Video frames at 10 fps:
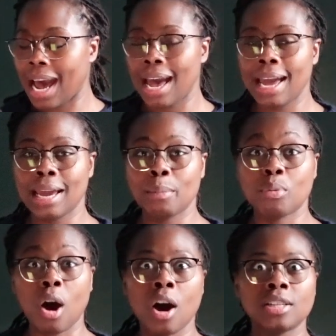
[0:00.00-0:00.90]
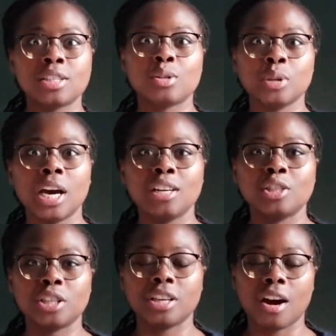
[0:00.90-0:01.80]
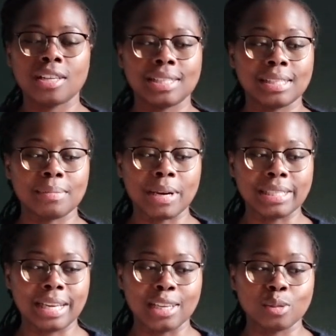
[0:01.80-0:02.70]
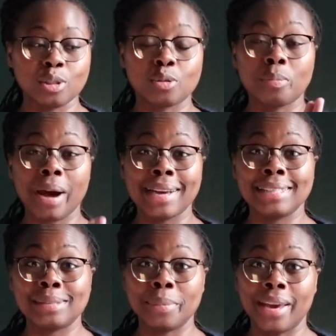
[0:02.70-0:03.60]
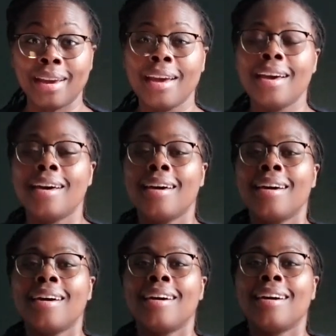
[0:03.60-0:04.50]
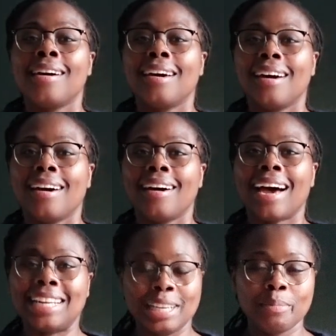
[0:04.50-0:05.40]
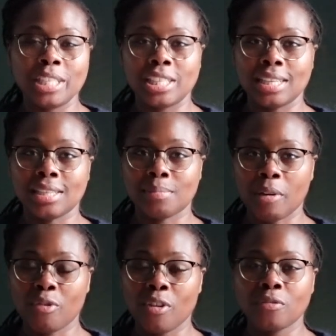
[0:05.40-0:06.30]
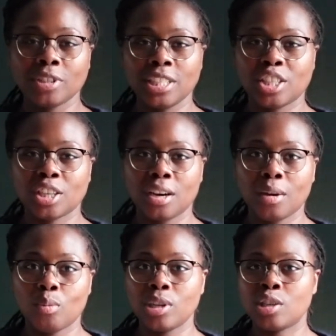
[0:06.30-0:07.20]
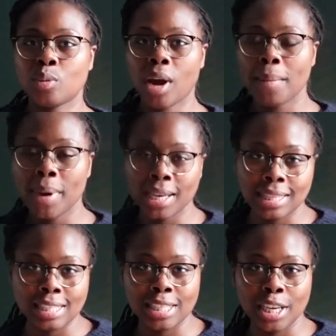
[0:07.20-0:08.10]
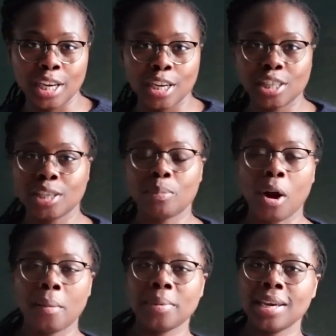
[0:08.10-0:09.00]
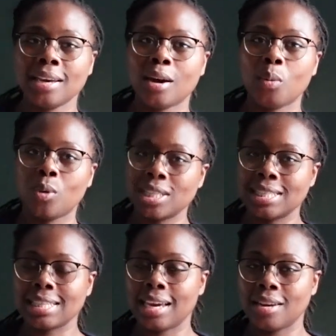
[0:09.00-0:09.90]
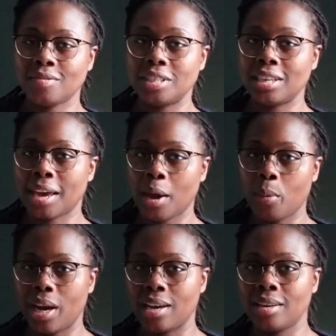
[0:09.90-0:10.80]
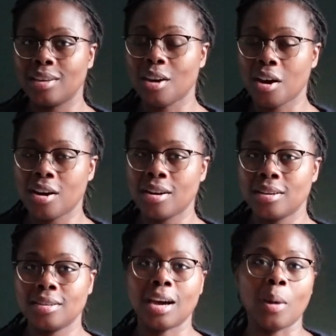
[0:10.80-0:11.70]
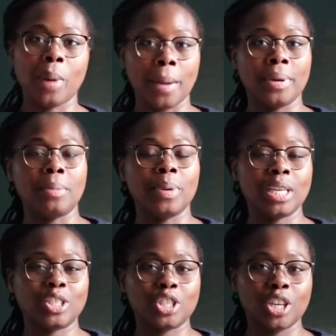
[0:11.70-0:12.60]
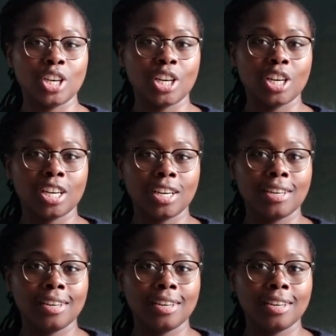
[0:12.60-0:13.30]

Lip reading: I brought 300 yards into my stash, which reminds me, I didn't mention this. My friend Felicia went to Rhinebeck this year. She brought me 1 skein of DK weight yarn. I'll pop in a picture.